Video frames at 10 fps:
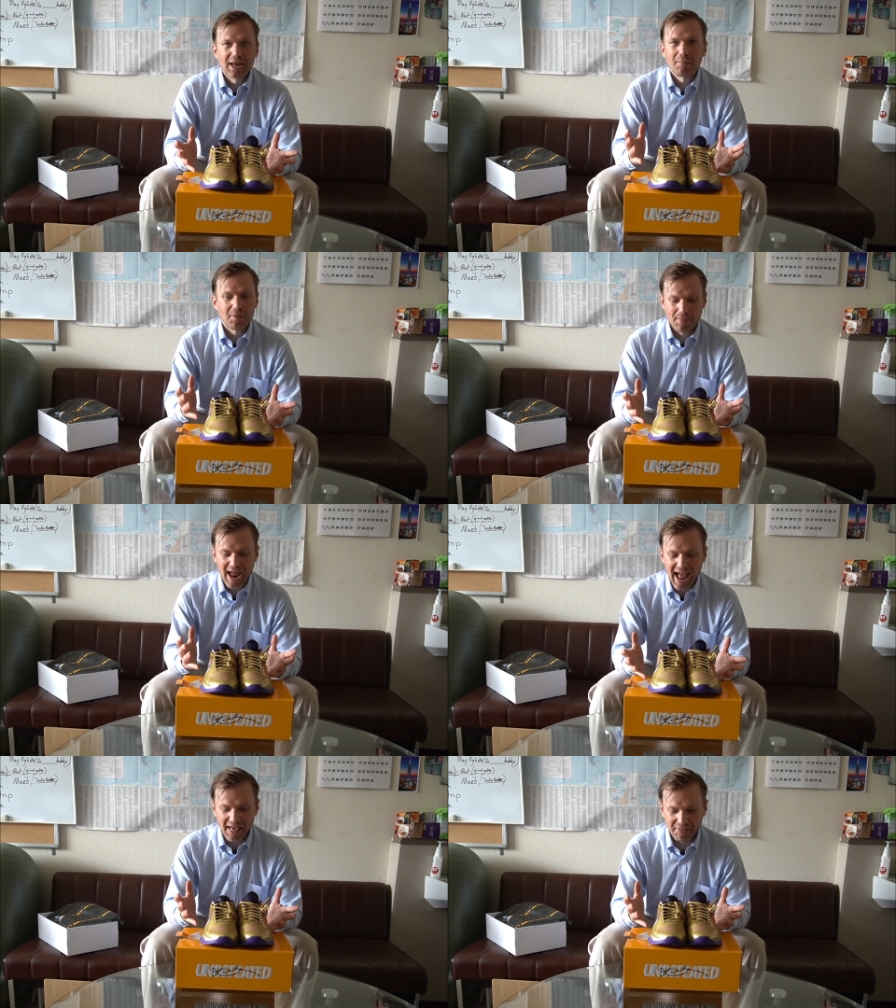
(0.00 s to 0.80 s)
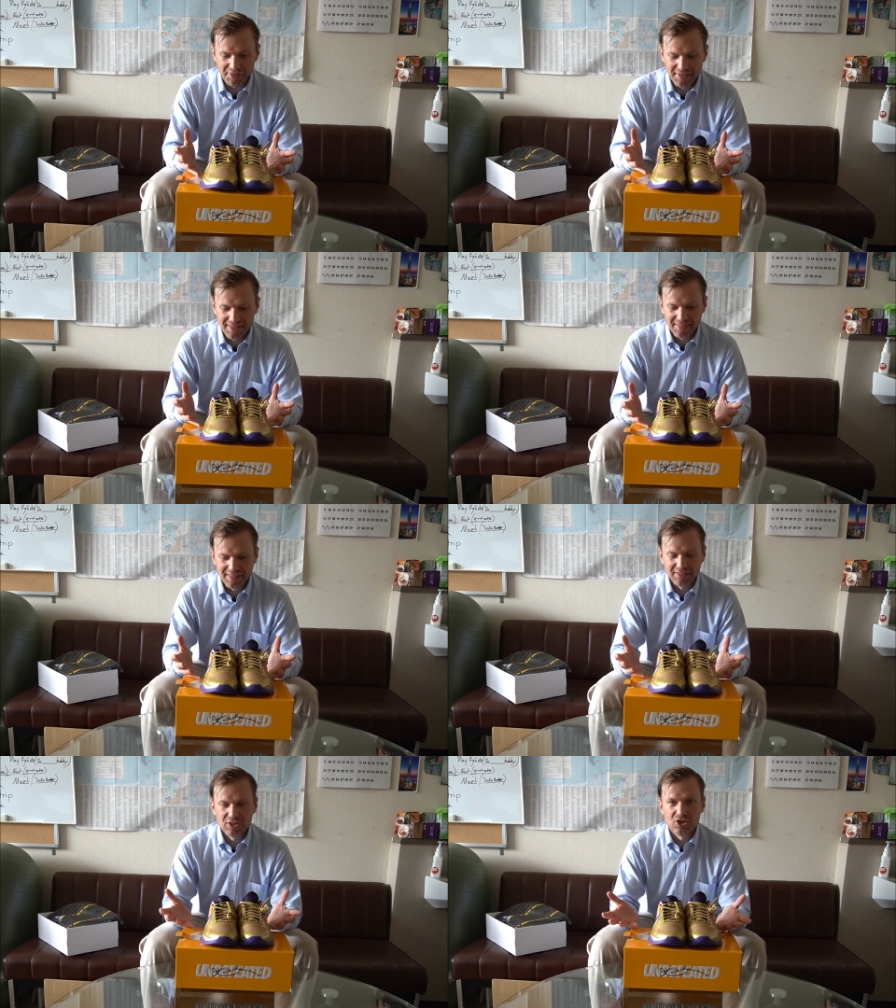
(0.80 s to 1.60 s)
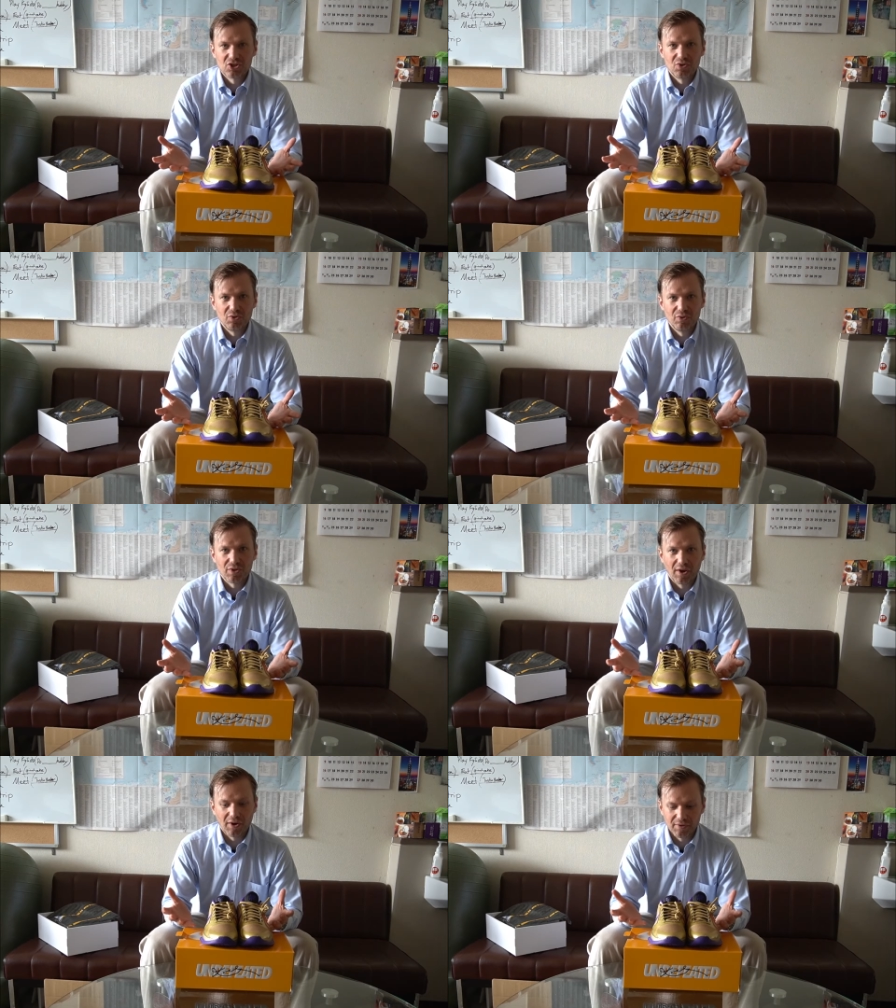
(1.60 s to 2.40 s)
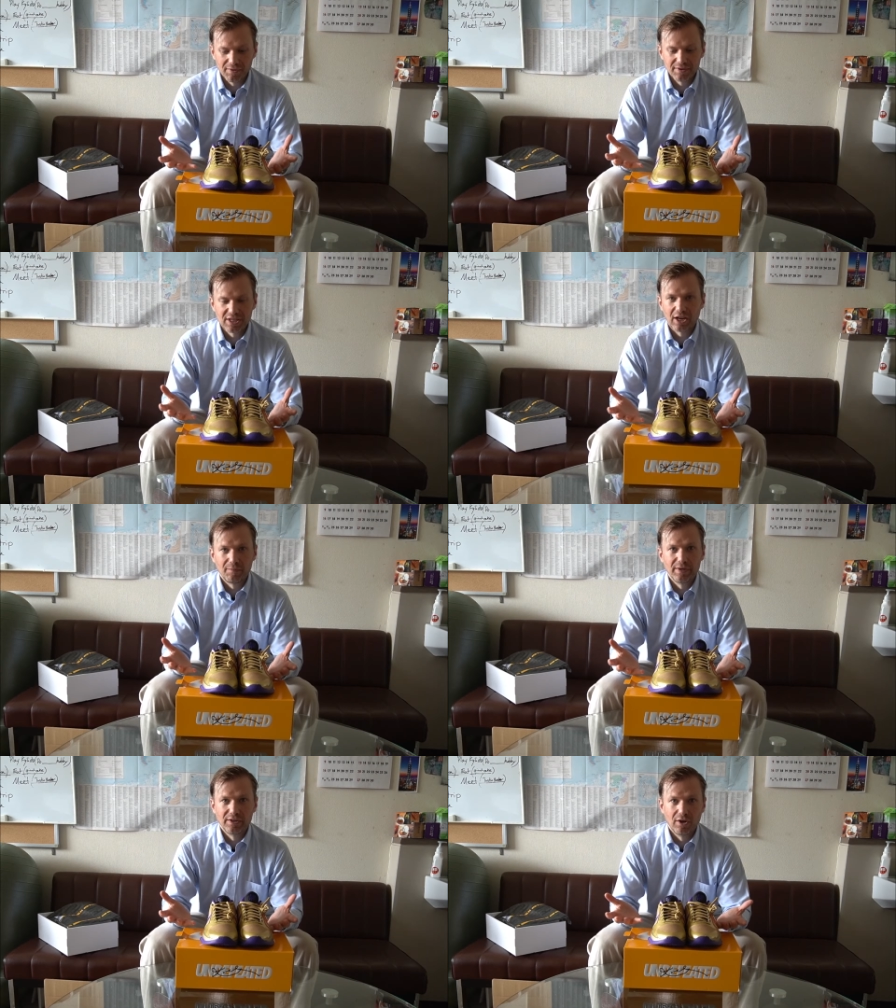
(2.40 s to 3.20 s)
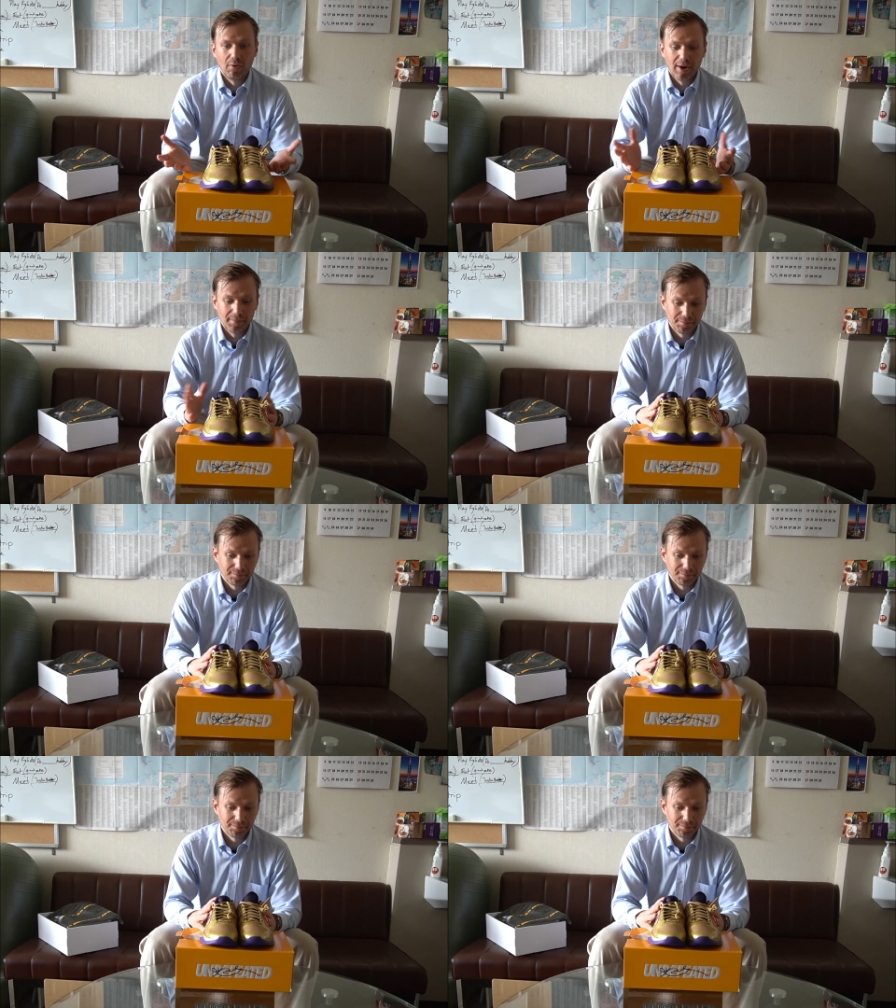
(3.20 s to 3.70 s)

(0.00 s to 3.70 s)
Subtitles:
the path that these shoes are telling me to go on.